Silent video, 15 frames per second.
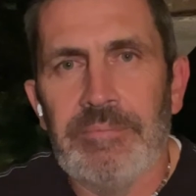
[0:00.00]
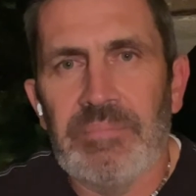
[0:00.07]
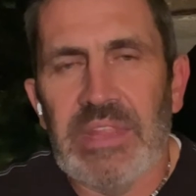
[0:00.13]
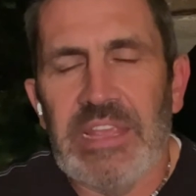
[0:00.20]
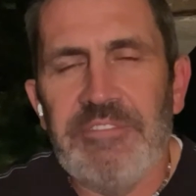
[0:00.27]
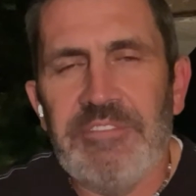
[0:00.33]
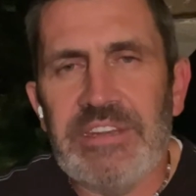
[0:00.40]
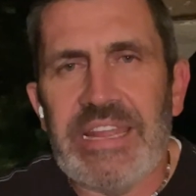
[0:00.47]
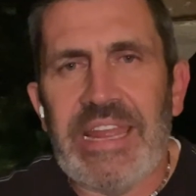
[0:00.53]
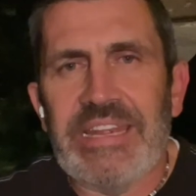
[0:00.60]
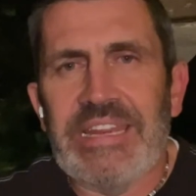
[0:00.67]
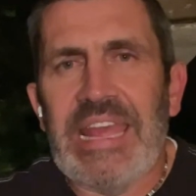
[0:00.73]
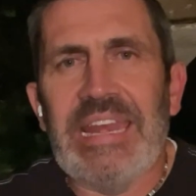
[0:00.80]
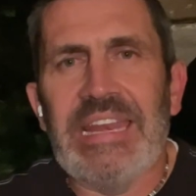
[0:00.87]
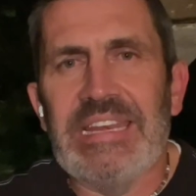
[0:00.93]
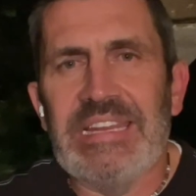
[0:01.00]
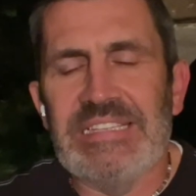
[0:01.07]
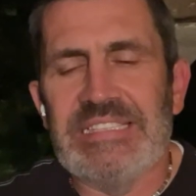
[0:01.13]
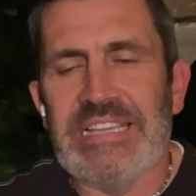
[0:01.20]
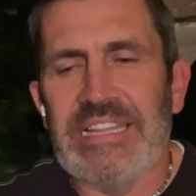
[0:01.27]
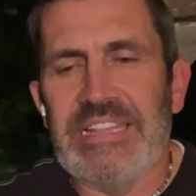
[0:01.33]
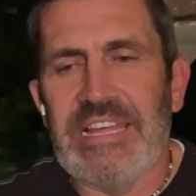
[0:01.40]
Even Dan Kennedy
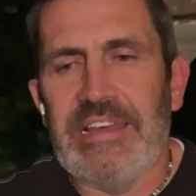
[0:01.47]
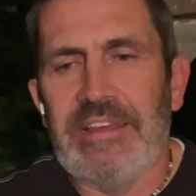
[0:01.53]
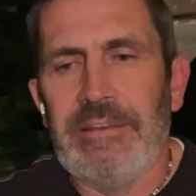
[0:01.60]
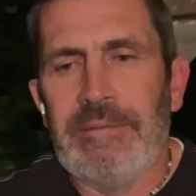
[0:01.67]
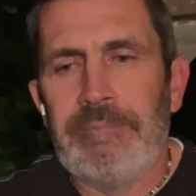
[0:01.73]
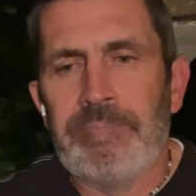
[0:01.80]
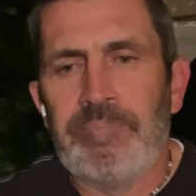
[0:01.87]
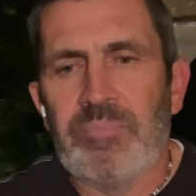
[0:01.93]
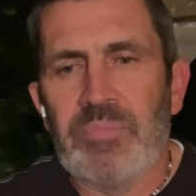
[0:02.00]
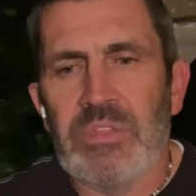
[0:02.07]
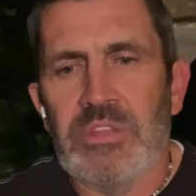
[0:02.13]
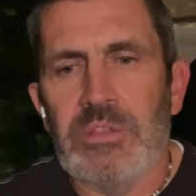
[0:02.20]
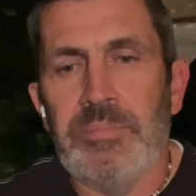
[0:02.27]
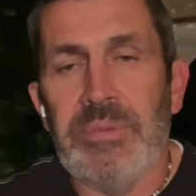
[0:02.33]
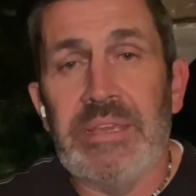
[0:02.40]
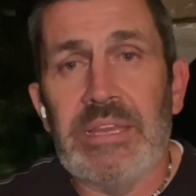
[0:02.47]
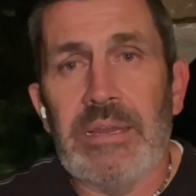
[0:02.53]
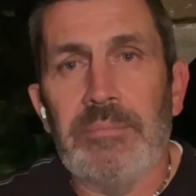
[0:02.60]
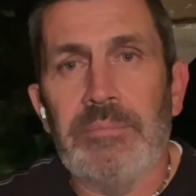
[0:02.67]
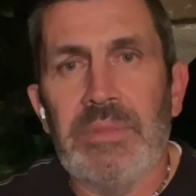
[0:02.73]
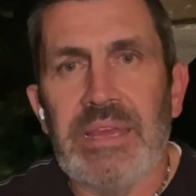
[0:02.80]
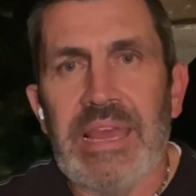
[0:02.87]
said that to
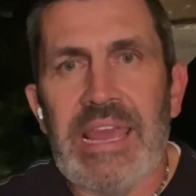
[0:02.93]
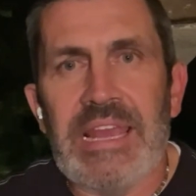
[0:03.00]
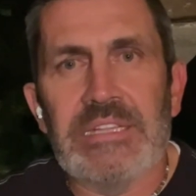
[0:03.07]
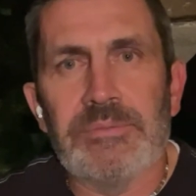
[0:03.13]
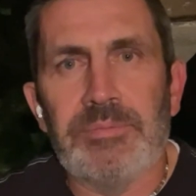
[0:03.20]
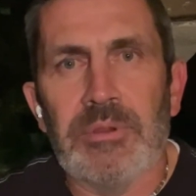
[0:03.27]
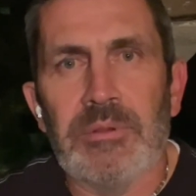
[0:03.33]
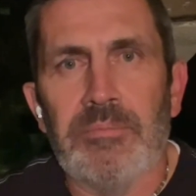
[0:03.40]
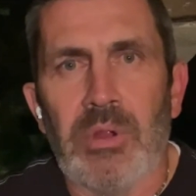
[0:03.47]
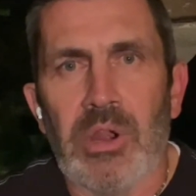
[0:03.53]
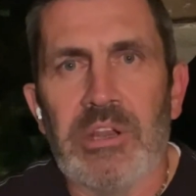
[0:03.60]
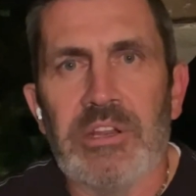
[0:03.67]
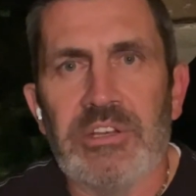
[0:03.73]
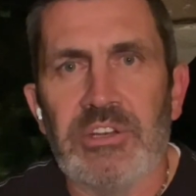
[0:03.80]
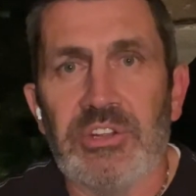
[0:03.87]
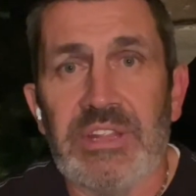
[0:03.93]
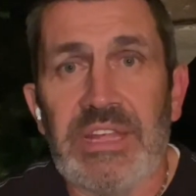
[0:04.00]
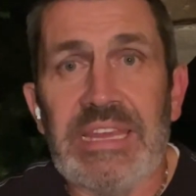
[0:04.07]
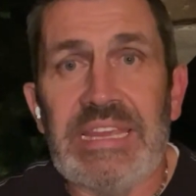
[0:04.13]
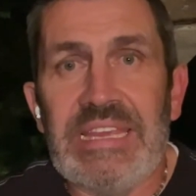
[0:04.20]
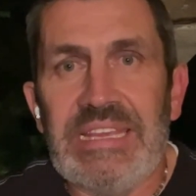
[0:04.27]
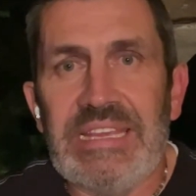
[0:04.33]
become the expert marketer
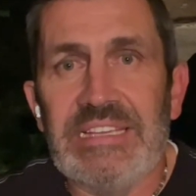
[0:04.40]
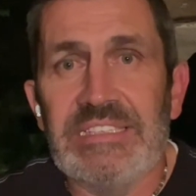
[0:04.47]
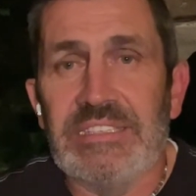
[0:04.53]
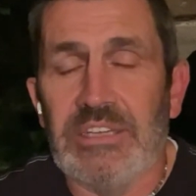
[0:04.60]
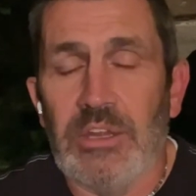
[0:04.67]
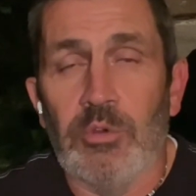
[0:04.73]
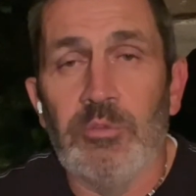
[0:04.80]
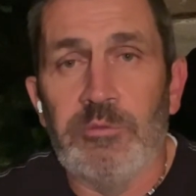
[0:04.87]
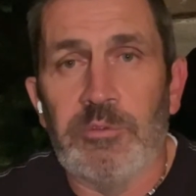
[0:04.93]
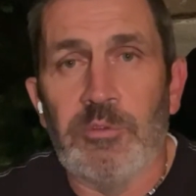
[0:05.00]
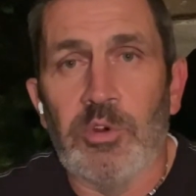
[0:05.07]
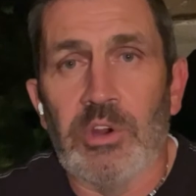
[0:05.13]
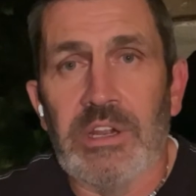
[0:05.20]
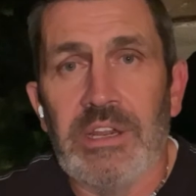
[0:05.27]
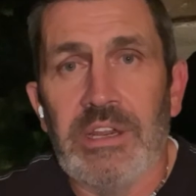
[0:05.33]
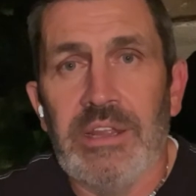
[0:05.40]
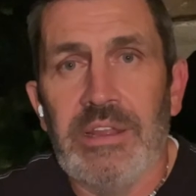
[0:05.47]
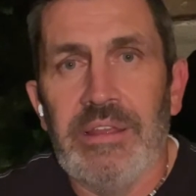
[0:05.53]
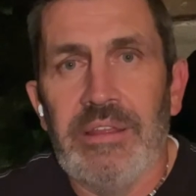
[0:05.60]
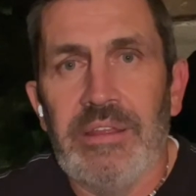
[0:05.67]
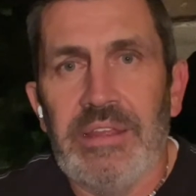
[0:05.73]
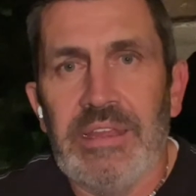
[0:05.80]
that he is known for,
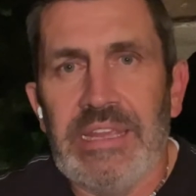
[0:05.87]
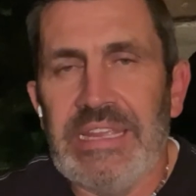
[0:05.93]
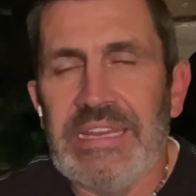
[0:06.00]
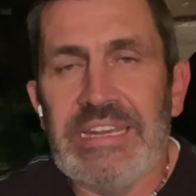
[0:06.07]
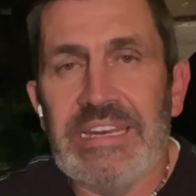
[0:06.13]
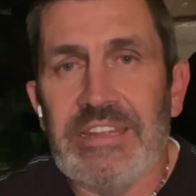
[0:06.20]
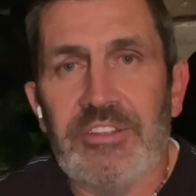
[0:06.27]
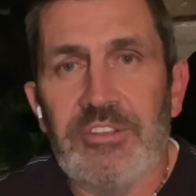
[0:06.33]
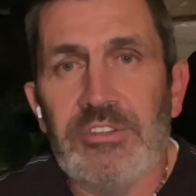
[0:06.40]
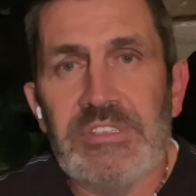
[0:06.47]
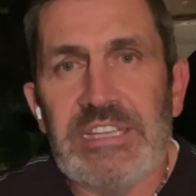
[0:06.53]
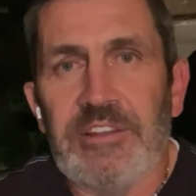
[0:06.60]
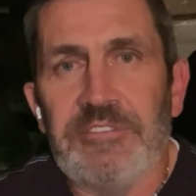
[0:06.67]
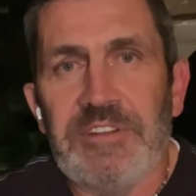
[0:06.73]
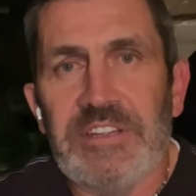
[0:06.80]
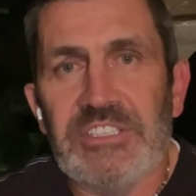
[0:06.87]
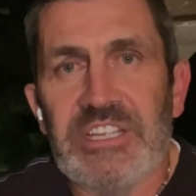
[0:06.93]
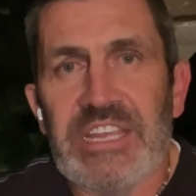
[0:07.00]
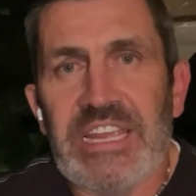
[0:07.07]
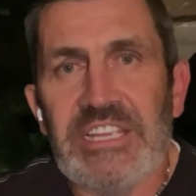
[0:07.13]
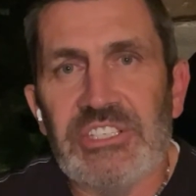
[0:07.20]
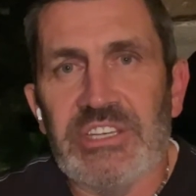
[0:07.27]
he did it through
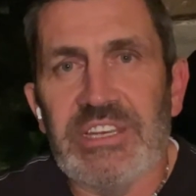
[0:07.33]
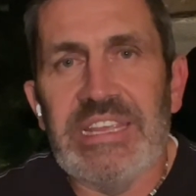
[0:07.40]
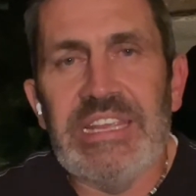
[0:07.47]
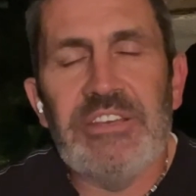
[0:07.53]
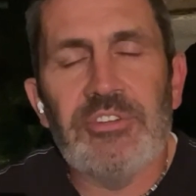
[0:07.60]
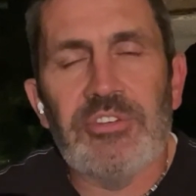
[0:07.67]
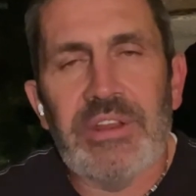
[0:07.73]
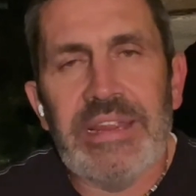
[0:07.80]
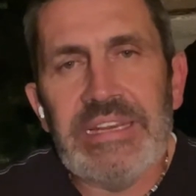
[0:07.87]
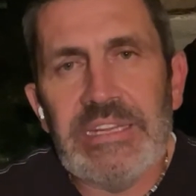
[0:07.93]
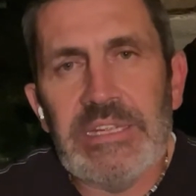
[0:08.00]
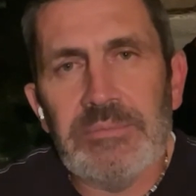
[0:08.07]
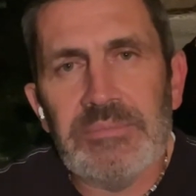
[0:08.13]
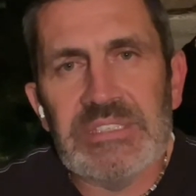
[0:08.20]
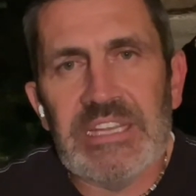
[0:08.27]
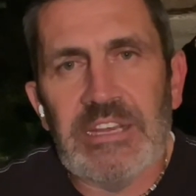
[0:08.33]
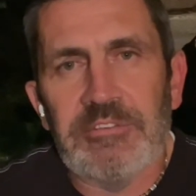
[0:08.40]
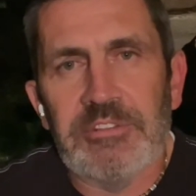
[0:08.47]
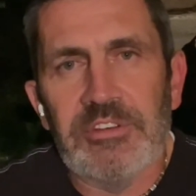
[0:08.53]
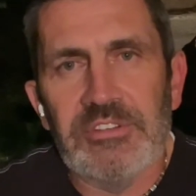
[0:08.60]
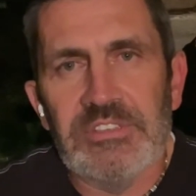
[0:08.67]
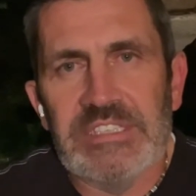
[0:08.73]
self-education. He trained himself
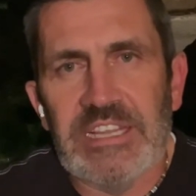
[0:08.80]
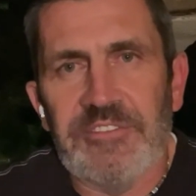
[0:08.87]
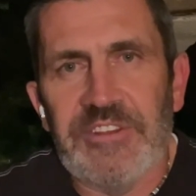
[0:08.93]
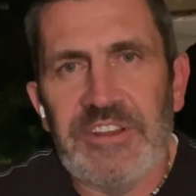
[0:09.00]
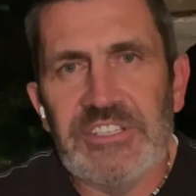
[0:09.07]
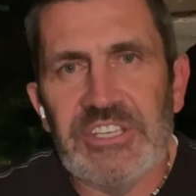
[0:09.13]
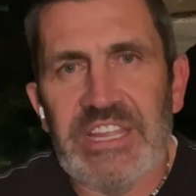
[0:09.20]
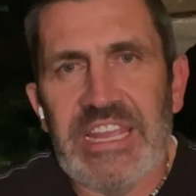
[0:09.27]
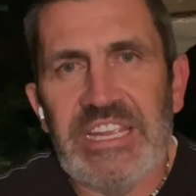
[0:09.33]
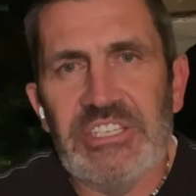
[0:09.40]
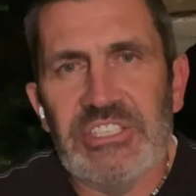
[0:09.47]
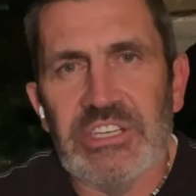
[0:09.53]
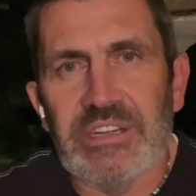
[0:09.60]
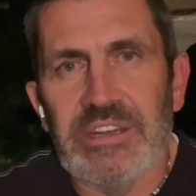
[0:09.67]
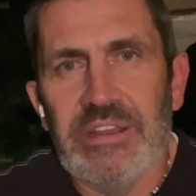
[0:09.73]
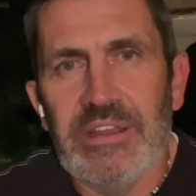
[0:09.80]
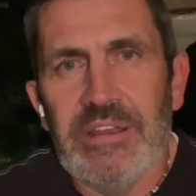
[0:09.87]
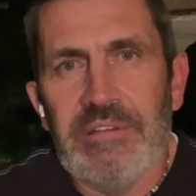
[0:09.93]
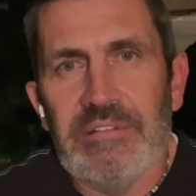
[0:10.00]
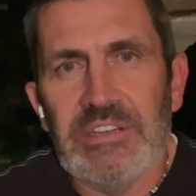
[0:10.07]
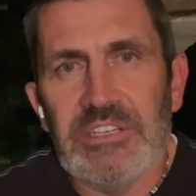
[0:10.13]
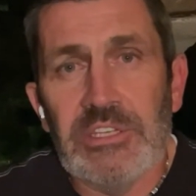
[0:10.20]
through self-education
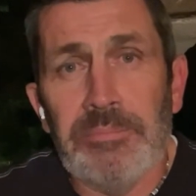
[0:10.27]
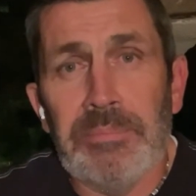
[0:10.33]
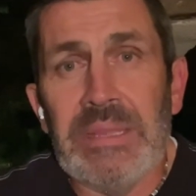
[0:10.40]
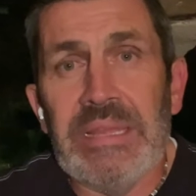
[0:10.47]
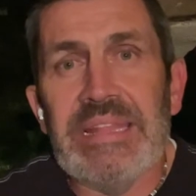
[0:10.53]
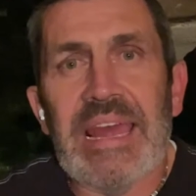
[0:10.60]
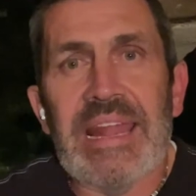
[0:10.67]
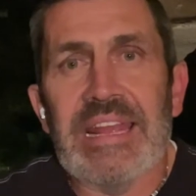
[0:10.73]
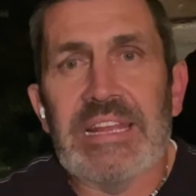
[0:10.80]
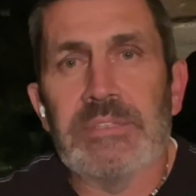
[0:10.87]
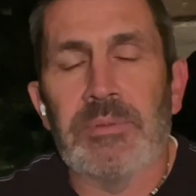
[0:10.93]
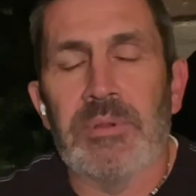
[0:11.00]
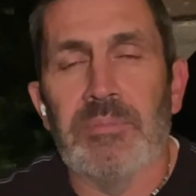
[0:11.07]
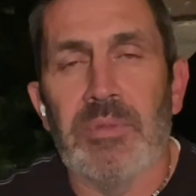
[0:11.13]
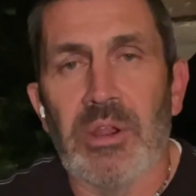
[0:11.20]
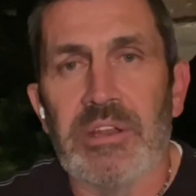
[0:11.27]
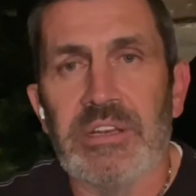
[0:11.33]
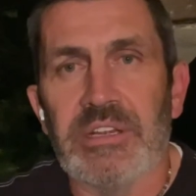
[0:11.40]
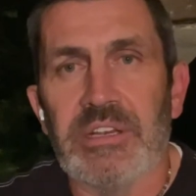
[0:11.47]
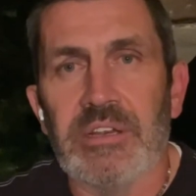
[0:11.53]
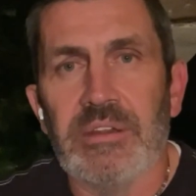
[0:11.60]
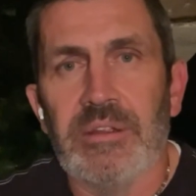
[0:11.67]
to be that expert
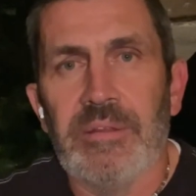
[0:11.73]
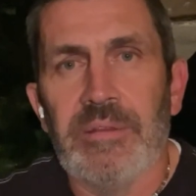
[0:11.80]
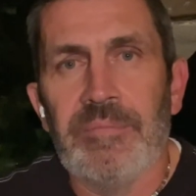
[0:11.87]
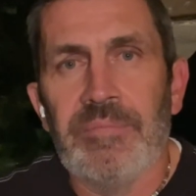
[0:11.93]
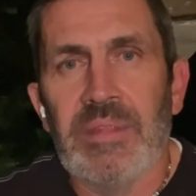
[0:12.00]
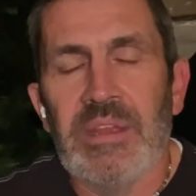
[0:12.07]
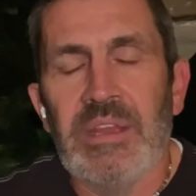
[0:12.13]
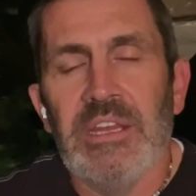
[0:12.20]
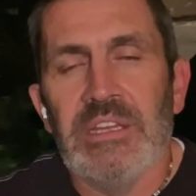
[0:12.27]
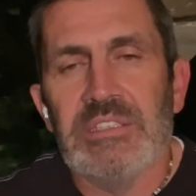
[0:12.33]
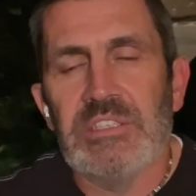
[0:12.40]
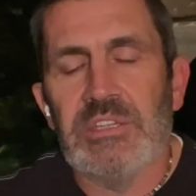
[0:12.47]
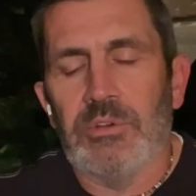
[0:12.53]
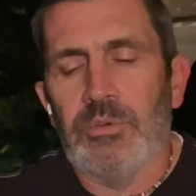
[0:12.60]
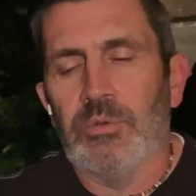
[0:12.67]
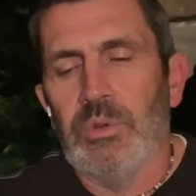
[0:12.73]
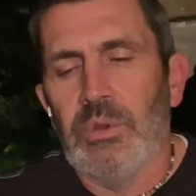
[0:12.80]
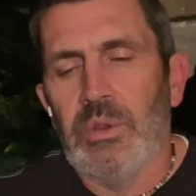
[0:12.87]
marketer. So